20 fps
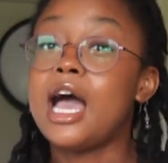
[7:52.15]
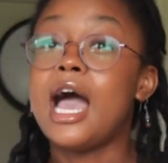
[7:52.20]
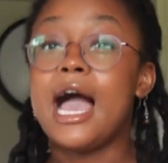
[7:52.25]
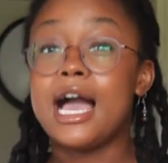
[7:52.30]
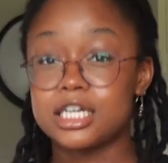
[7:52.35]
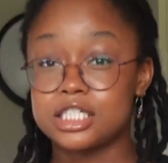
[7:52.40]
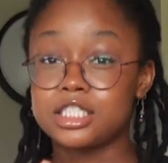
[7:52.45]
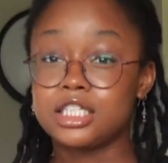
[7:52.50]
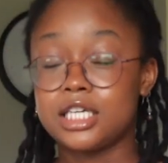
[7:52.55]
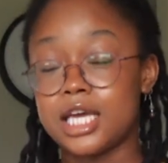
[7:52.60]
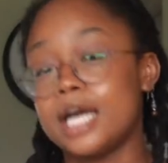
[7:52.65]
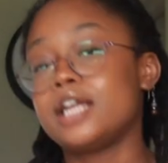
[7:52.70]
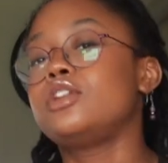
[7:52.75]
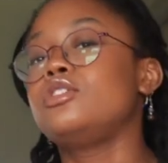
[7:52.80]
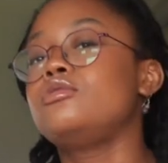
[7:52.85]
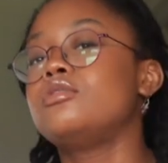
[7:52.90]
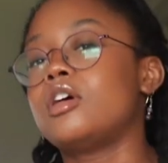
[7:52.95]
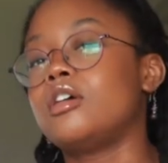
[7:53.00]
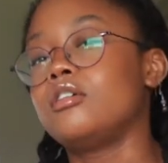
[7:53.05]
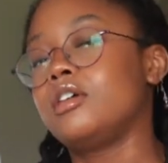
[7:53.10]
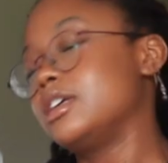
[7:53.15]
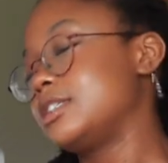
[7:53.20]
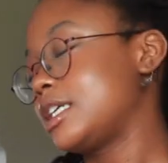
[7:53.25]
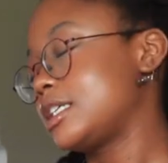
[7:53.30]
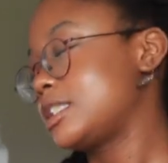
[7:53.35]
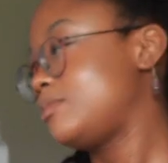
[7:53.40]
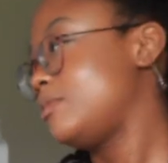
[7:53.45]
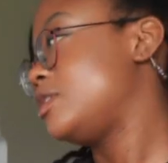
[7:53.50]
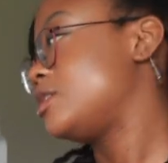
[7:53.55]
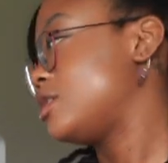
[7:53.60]
Actually, I do though, because I
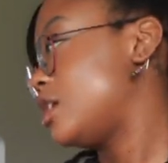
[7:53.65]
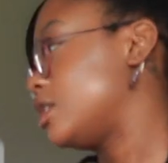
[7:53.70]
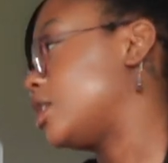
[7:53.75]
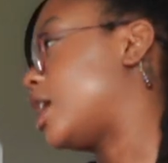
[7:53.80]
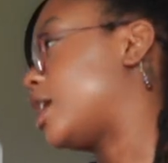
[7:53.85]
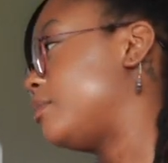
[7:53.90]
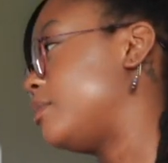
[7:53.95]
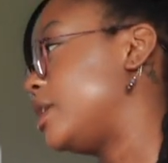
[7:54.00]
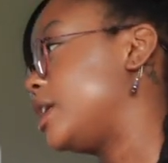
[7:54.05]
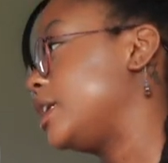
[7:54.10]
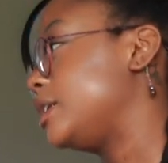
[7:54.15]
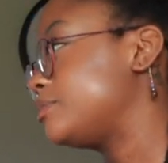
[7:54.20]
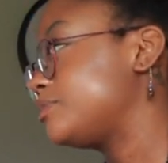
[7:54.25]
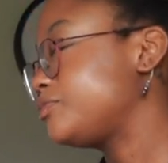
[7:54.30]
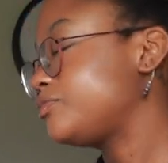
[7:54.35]
spent a lot of money.